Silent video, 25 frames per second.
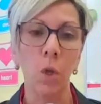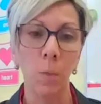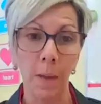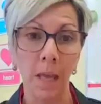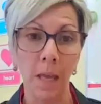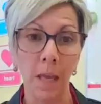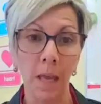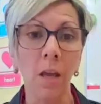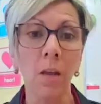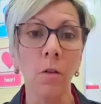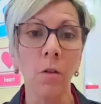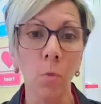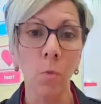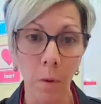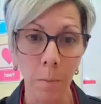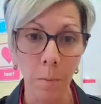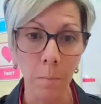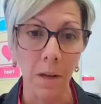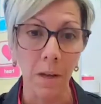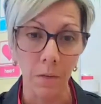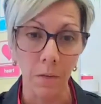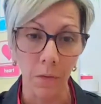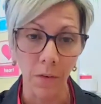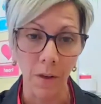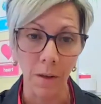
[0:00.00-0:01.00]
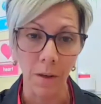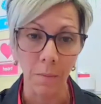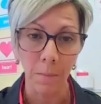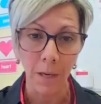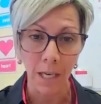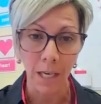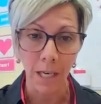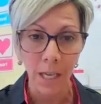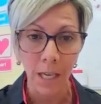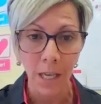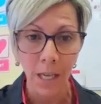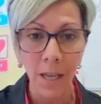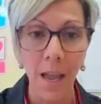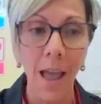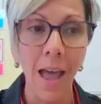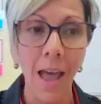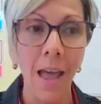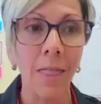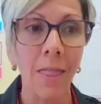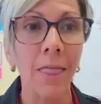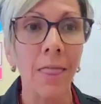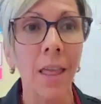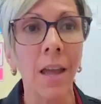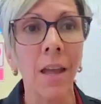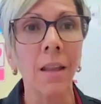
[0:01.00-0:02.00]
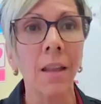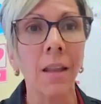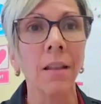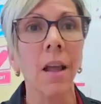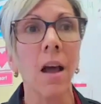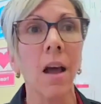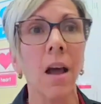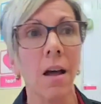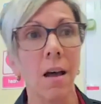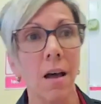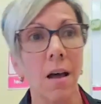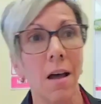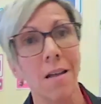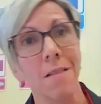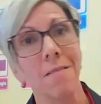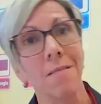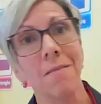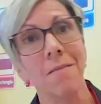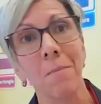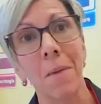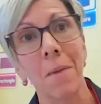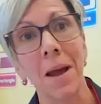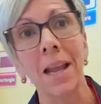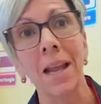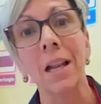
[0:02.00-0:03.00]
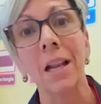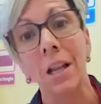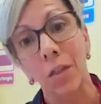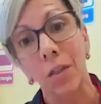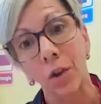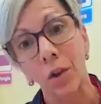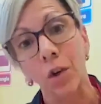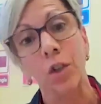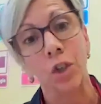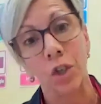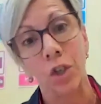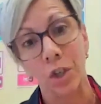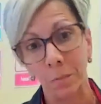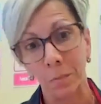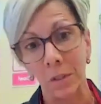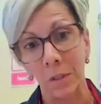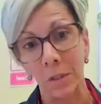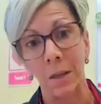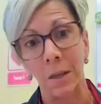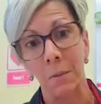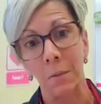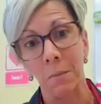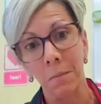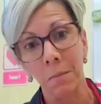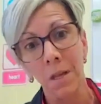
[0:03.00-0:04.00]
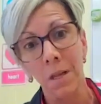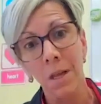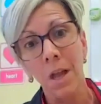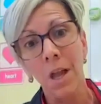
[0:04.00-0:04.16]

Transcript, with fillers: to begin with my family and then my leadership team.